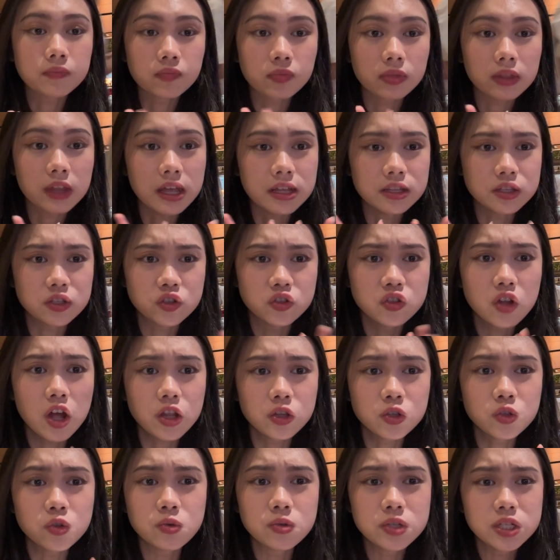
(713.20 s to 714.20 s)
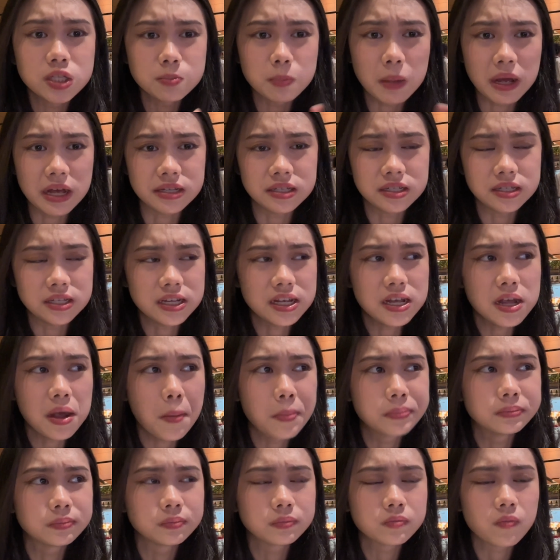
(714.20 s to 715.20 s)
It's not too spicy.
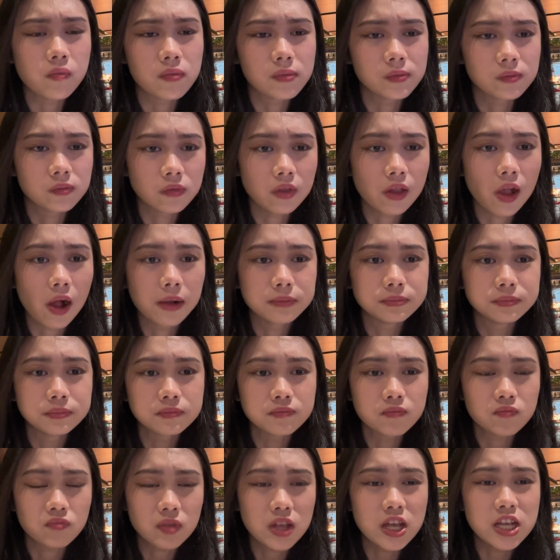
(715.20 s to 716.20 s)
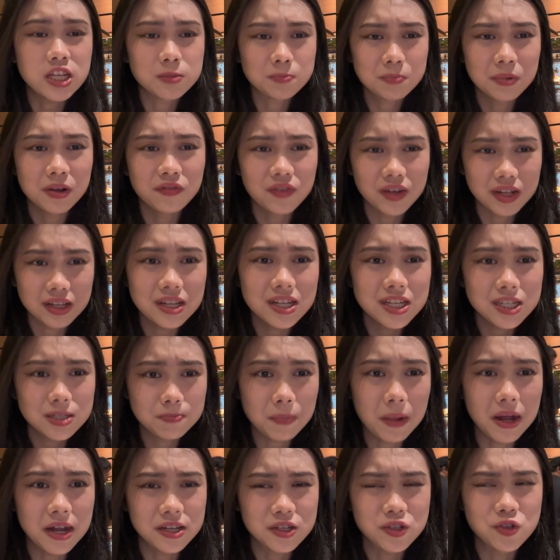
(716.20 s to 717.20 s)
It's perfectly
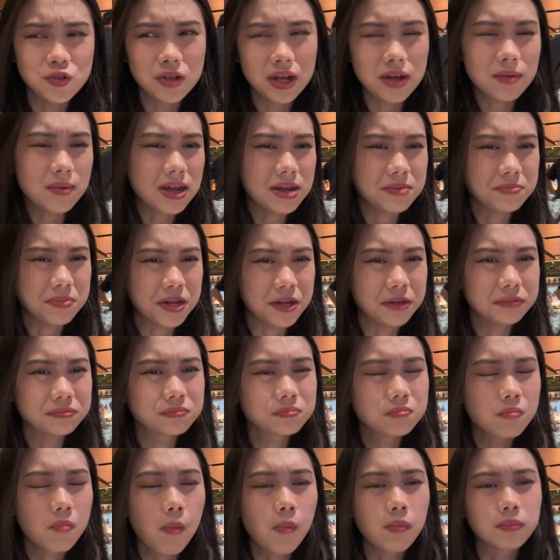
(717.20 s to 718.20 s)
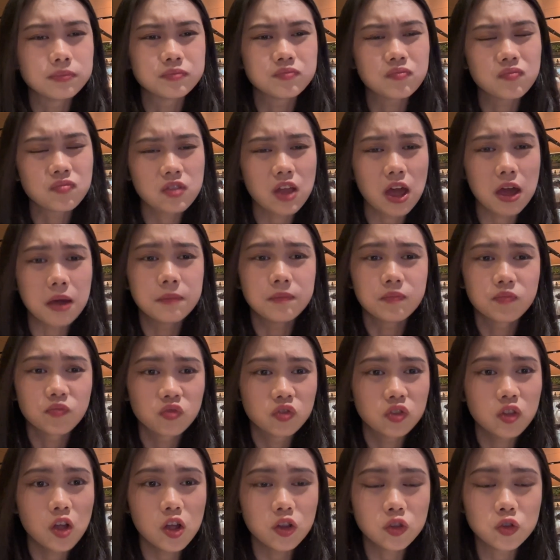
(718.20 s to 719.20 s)
spicy, you get what I mean?
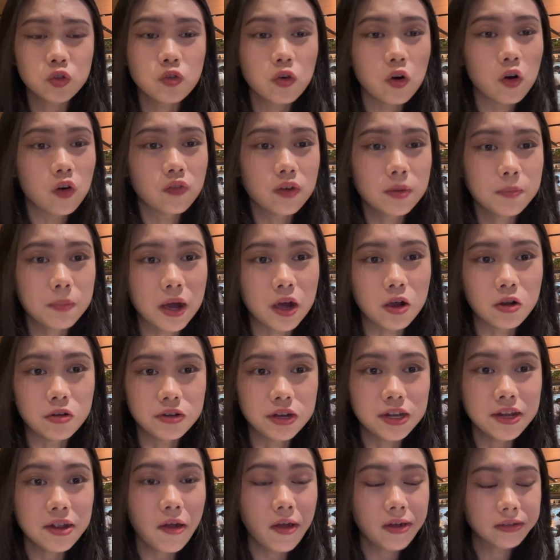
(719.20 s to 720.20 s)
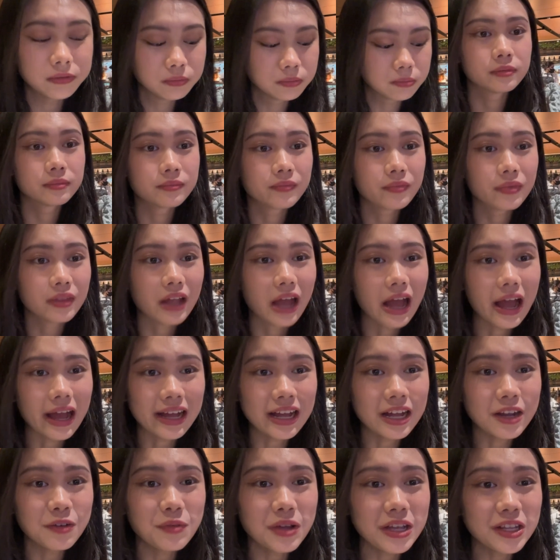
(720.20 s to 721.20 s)
Like, not too overpowering. I
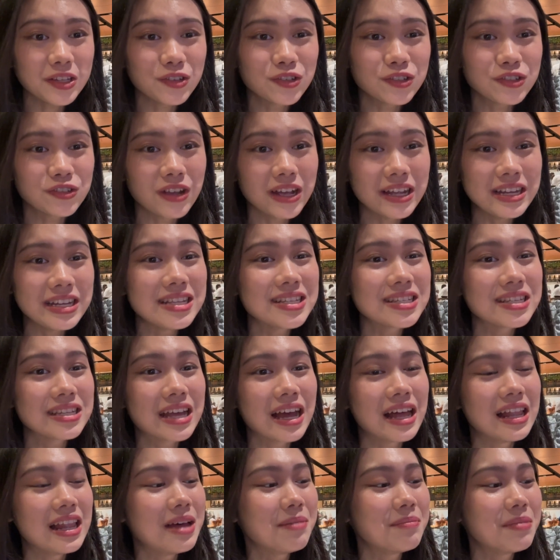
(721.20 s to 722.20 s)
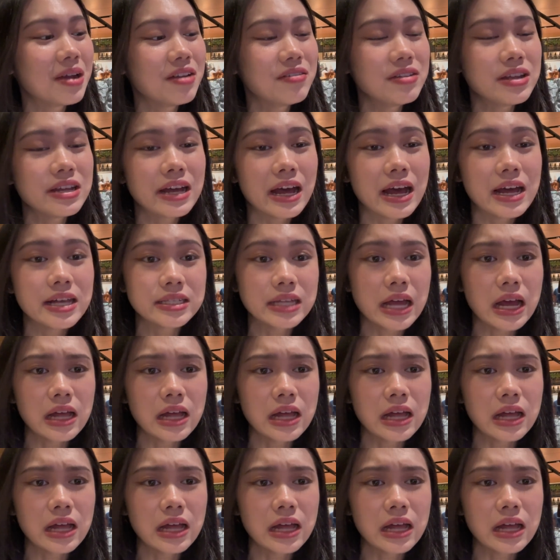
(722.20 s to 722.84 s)
can't wait to try this calamari, guys.